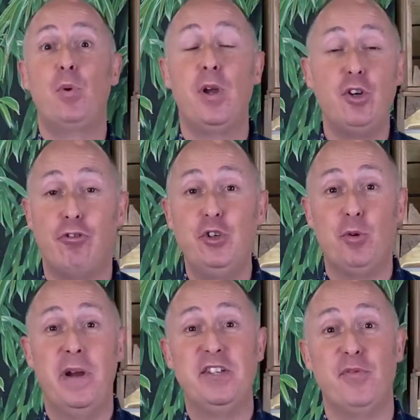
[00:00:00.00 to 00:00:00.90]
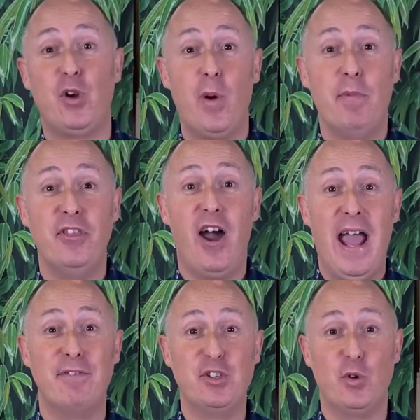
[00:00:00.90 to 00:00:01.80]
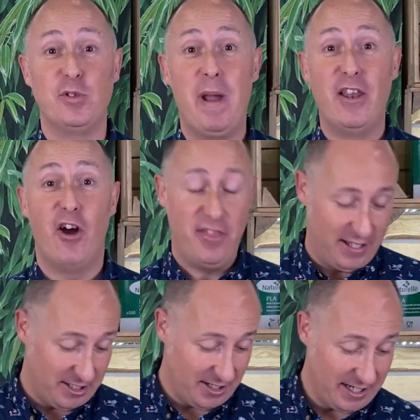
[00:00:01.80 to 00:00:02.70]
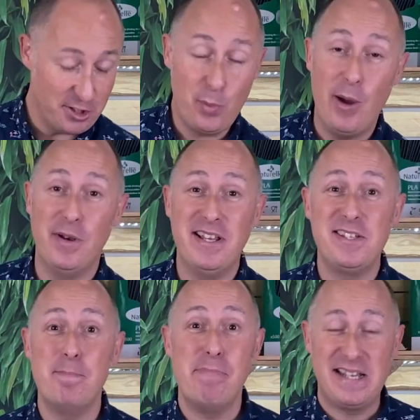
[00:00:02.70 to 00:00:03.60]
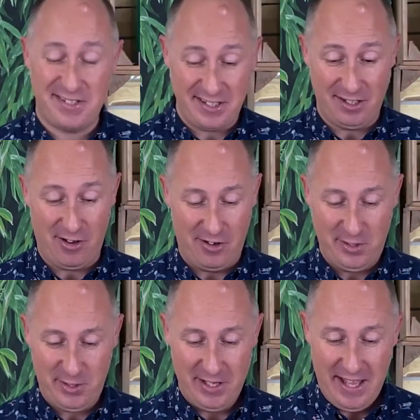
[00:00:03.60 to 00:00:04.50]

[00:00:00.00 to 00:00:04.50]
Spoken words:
crucial piece of equipment that I haven't talked about that I think you need as well, and that's a mixing glass.